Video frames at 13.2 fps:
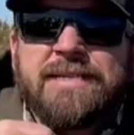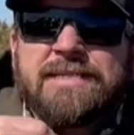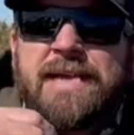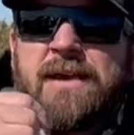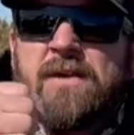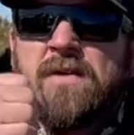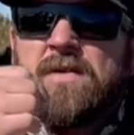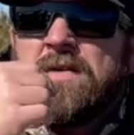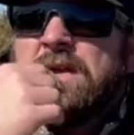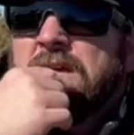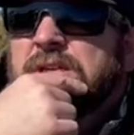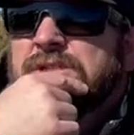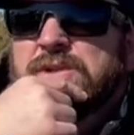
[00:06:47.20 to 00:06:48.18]
as hell.
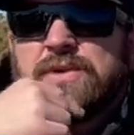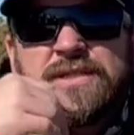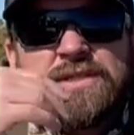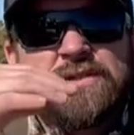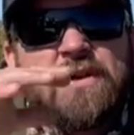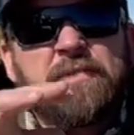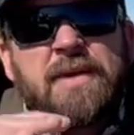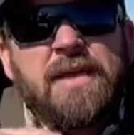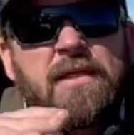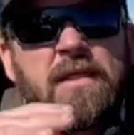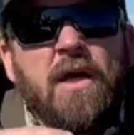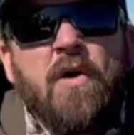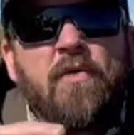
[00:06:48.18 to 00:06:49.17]
So this is going to be a
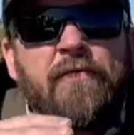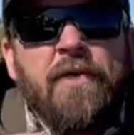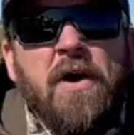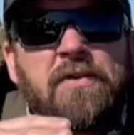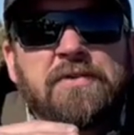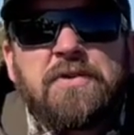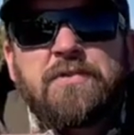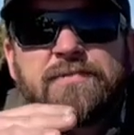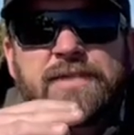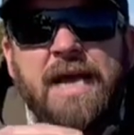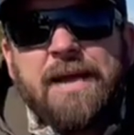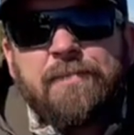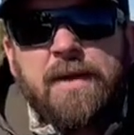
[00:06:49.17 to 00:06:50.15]
low-volume
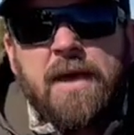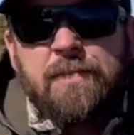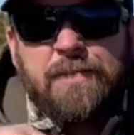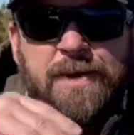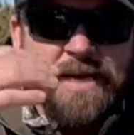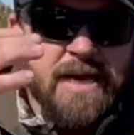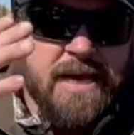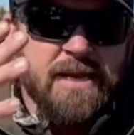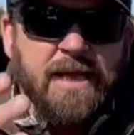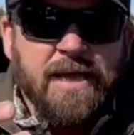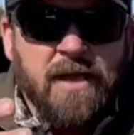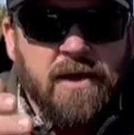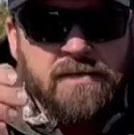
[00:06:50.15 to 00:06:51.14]
type company, kind of
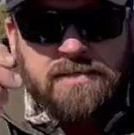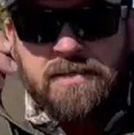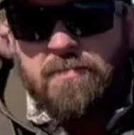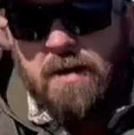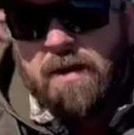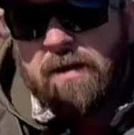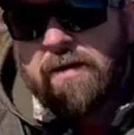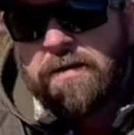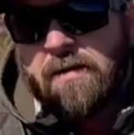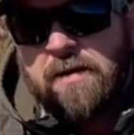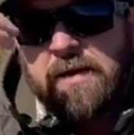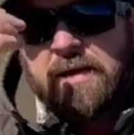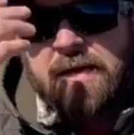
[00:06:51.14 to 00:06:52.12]
like Husqvarna,
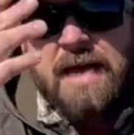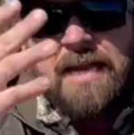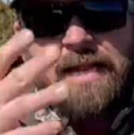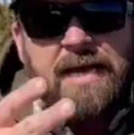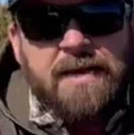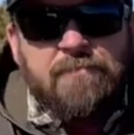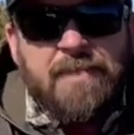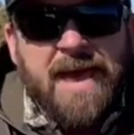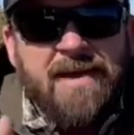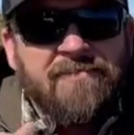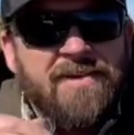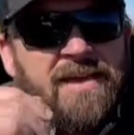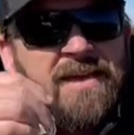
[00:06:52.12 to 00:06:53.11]
kind of like
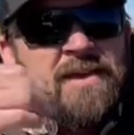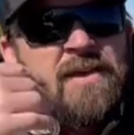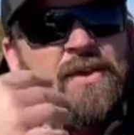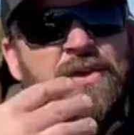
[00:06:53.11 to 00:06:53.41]
Mavic.